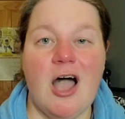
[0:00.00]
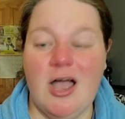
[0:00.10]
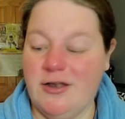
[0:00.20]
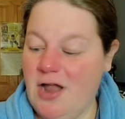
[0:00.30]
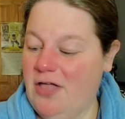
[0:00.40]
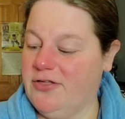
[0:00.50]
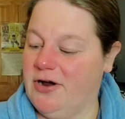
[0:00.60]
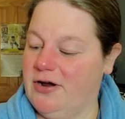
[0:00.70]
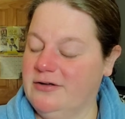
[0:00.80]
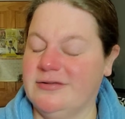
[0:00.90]

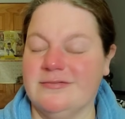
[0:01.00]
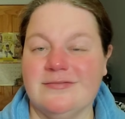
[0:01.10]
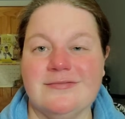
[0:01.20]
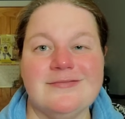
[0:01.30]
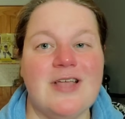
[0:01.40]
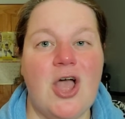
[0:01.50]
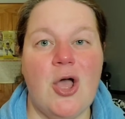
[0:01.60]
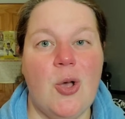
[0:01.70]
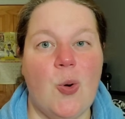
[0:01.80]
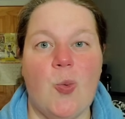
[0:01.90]
Another
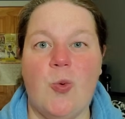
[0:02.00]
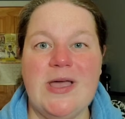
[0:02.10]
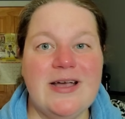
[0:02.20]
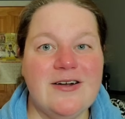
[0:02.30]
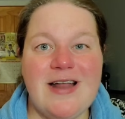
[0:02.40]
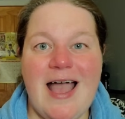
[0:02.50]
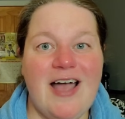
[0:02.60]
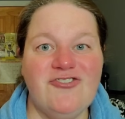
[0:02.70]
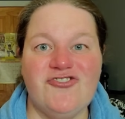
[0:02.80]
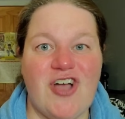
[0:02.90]
weird
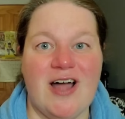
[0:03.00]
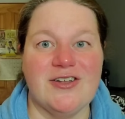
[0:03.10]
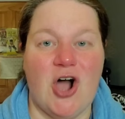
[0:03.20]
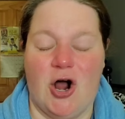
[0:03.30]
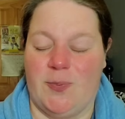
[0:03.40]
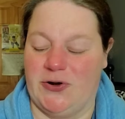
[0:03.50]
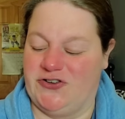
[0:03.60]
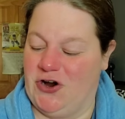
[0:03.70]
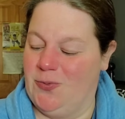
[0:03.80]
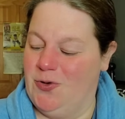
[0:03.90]
ass John
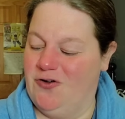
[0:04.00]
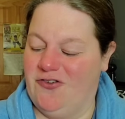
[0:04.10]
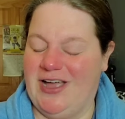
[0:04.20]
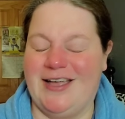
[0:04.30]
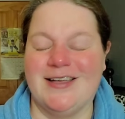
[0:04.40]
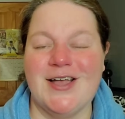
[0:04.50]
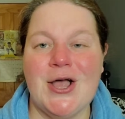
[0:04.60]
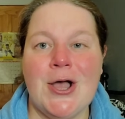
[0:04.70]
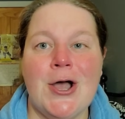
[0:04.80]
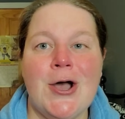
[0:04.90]
Carpenter movie.
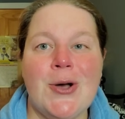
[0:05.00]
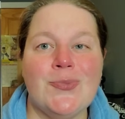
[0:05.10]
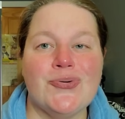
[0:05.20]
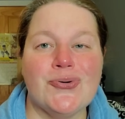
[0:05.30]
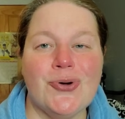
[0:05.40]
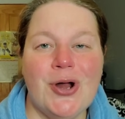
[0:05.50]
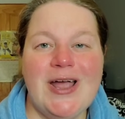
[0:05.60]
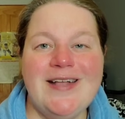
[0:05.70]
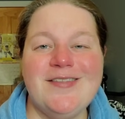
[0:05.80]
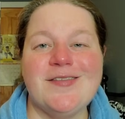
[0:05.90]

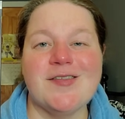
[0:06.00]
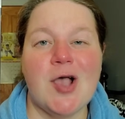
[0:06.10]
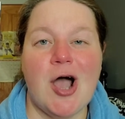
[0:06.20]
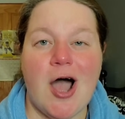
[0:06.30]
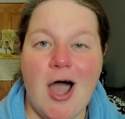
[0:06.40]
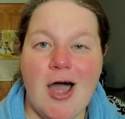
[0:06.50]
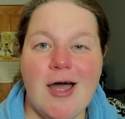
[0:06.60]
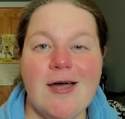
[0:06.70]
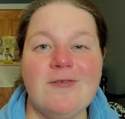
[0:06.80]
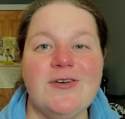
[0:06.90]
Prince
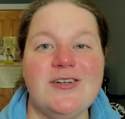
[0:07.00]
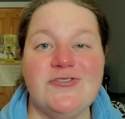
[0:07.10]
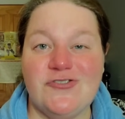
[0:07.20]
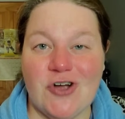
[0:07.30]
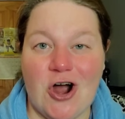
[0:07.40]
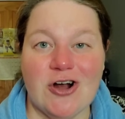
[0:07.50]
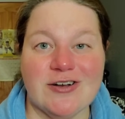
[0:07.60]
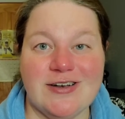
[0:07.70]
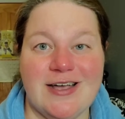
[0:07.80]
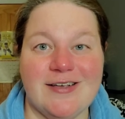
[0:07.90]
of
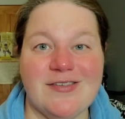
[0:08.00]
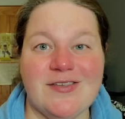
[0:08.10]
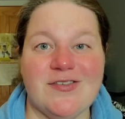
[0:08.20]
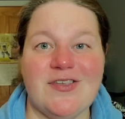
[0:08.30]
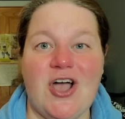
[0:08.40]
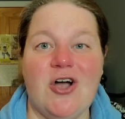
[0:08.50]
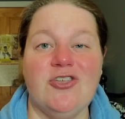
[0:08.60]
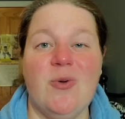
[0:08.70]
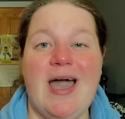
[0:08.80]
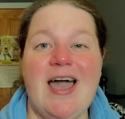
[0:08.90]
Darkness. So
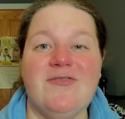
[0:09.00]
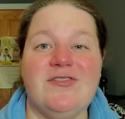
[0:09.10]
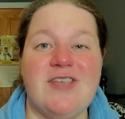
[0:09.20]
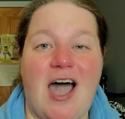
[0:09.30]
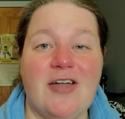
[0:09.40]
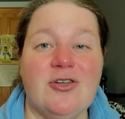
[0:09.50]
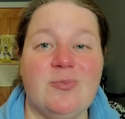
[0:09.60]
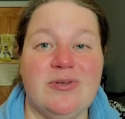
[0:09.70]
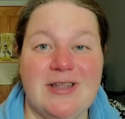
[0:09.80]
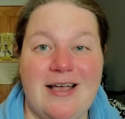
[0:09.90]
you have
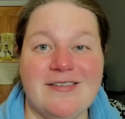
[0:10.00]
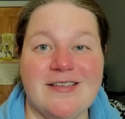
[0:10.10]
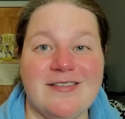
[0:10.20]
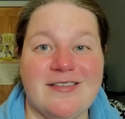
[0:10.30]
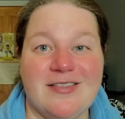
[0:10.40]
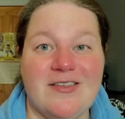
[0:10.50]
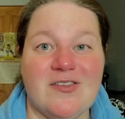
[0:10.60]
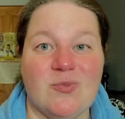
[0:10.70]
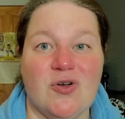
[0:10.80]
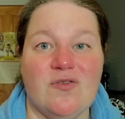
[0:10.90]
Donald Pleasence in
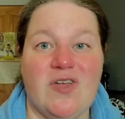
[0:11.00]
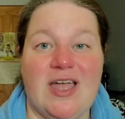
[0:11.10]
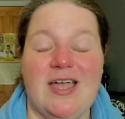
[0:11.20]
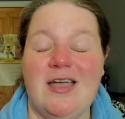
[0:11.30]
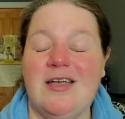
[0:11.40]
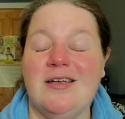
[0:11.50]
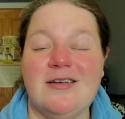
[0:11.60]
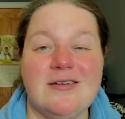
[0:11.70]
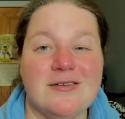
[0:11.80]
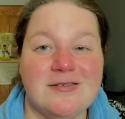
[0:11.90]
this movie,
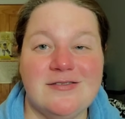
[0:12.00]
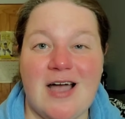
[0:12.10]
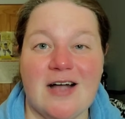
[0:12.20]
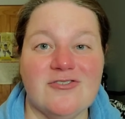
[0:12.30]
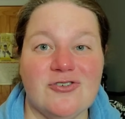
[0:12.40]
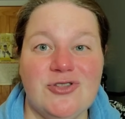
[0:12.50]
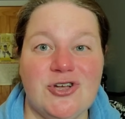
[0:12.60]
Dr.